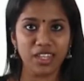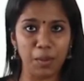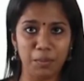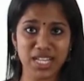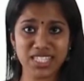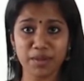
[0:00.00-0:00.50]

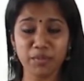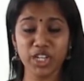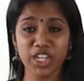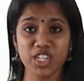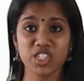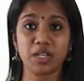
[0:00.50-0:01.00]
Mass
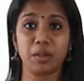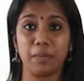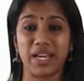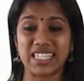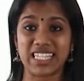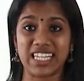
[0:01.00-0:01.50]
communication
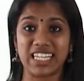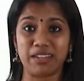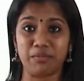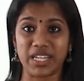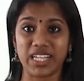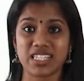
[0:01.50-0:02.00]

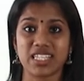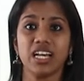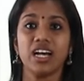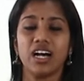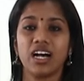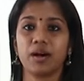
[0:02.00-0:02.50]
basically means
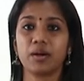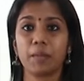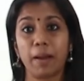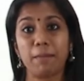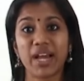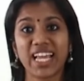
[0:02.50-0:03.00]
uh,
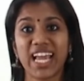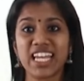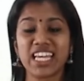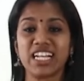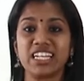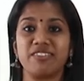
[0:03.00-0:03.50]
a
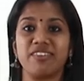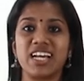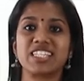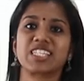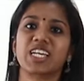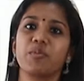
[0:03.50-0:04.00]
mechanical
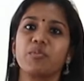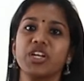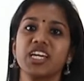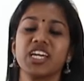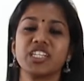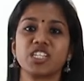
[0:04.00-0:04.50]
device
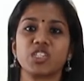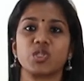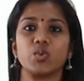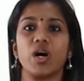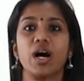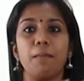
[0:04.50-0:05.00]
communicating
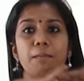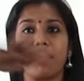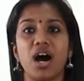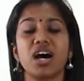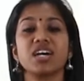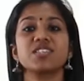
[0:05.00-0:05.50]
to a
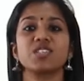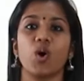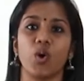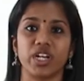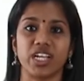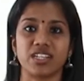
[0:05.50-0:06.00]
mass
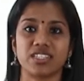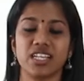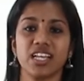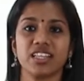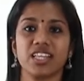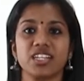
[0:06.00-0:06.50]
audience,
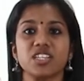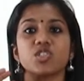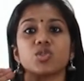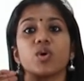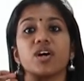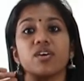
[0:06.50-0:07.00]
that is
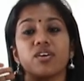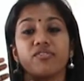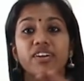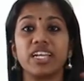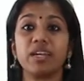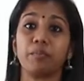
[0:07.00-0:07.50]
to a, a
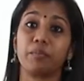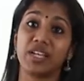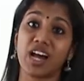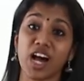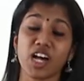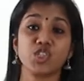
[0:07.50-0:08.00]
very
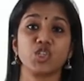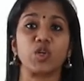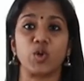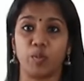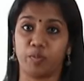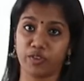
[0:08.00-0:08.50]
large
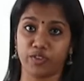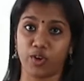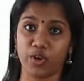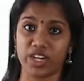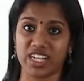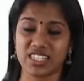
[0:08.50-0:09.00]
group of
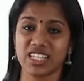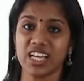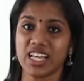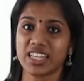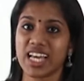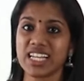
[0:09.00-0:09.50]
audience.
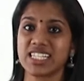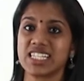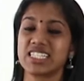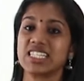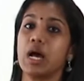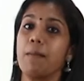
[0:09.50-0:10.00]
That
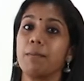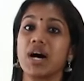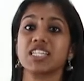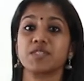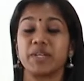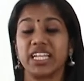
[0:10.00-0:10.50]
is
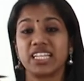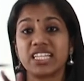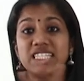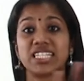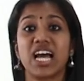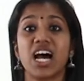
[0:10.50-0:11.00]
mass media.
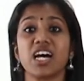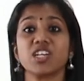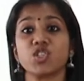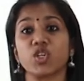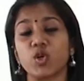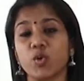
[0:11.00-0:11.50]
This
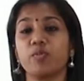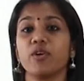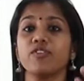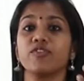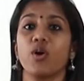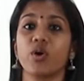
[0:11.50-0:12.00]
large group
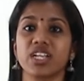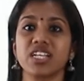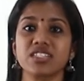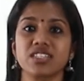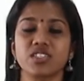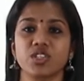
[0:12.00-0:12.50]
of
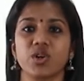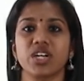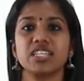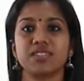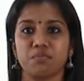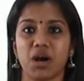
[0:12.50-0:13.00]
audience is known
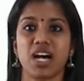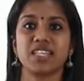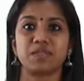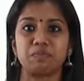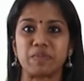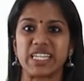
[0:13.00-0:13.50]
as
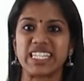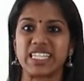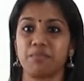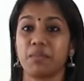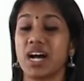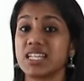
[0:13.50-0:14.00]
mass media,
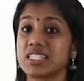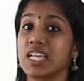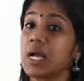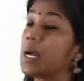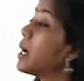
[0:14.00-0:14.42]
mass,